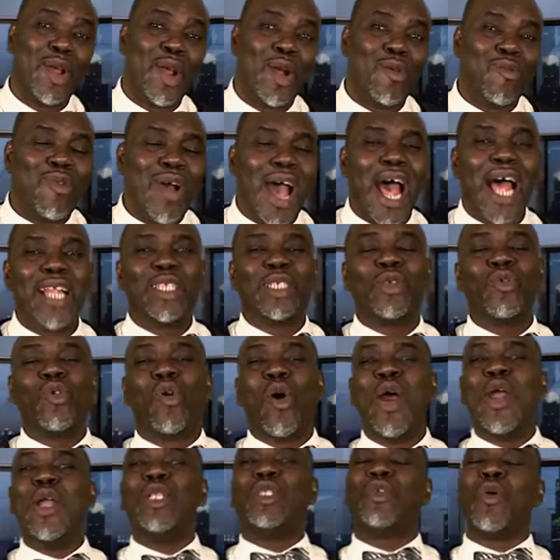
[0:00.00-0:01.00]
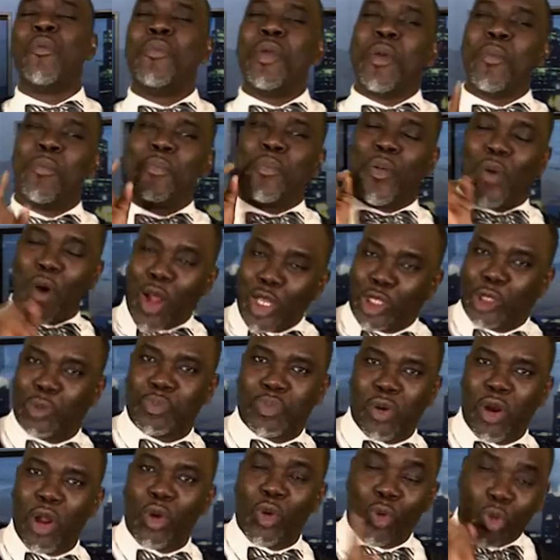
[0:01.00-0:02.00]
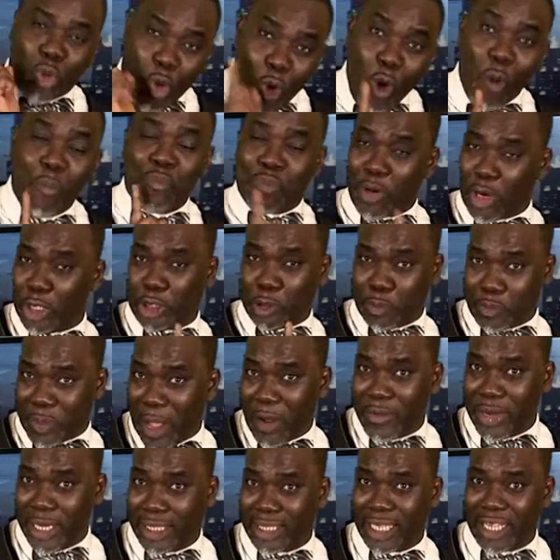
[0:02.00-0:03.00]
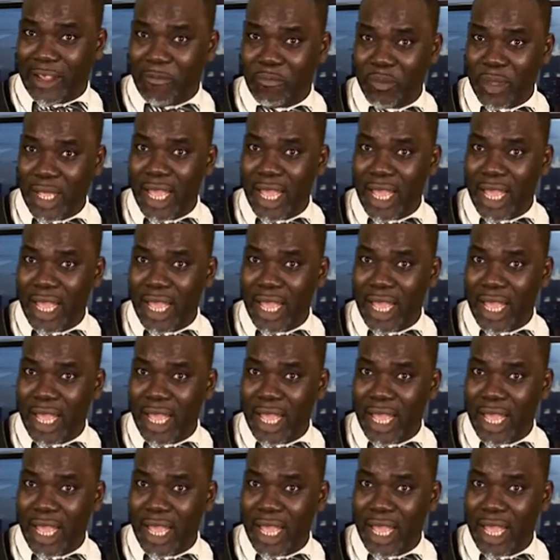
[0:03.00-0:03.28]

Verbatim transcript: who are going to be prosperous, good prosperity,